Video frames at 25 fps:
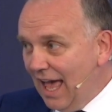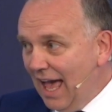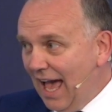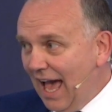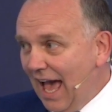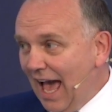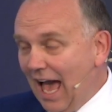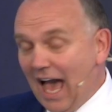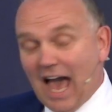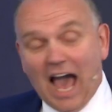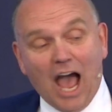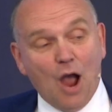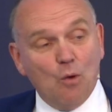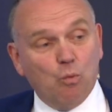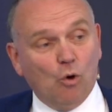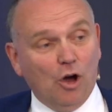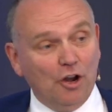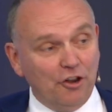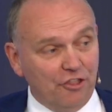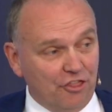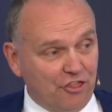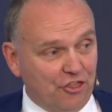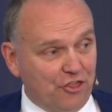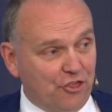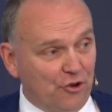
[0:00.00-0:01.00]
I
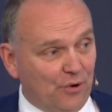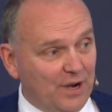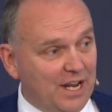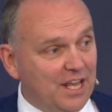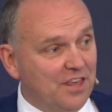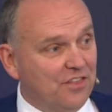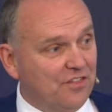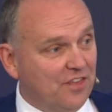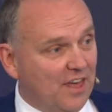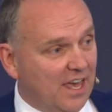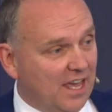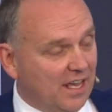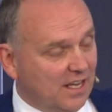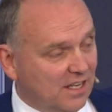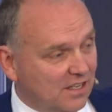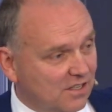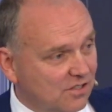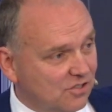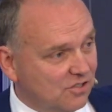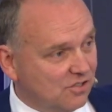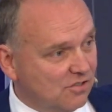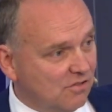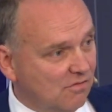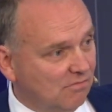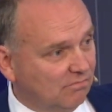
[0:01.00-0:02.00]
want three
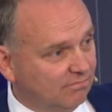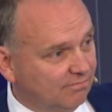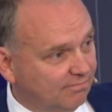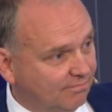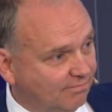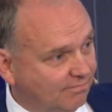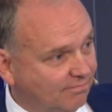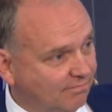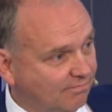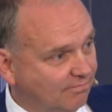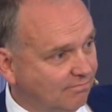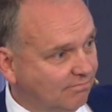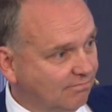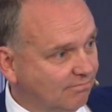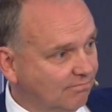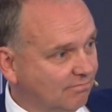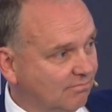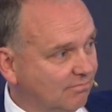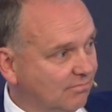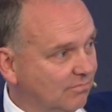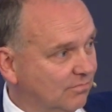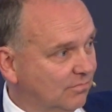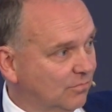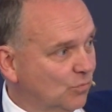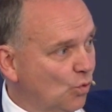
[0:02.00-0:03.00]
things.
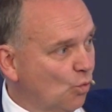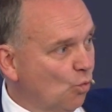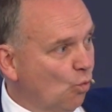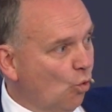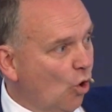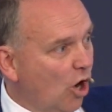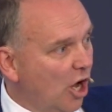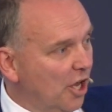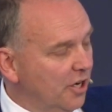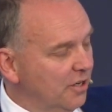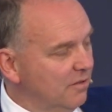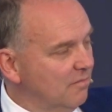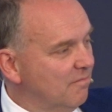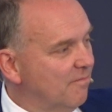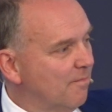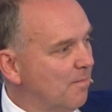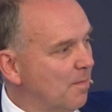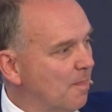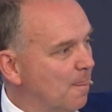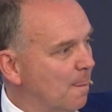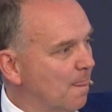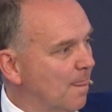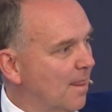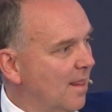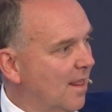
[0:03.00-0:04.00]
One,
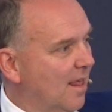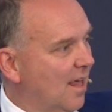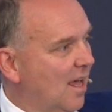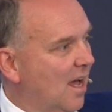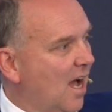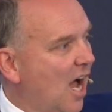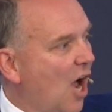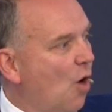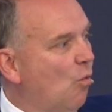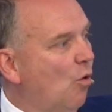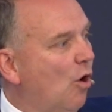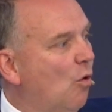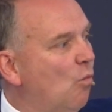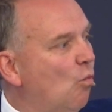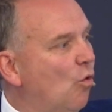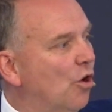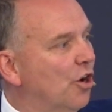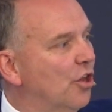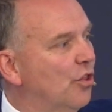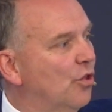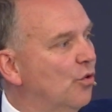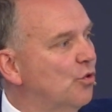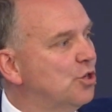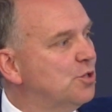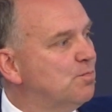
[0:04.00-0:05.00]
I want one
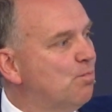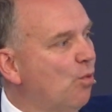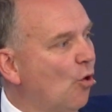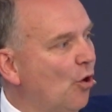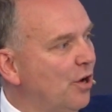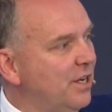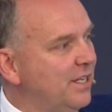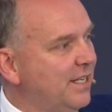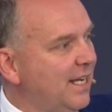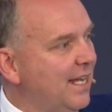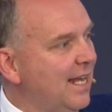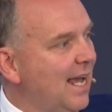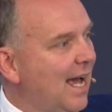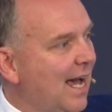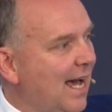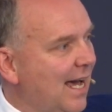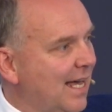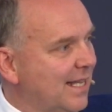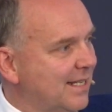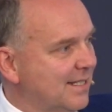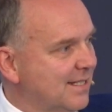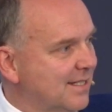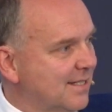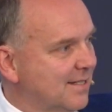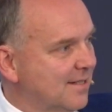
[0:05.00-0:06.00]
of those pointy
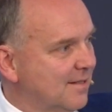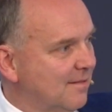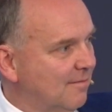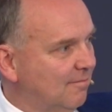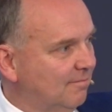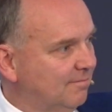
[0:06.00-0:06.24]
hats.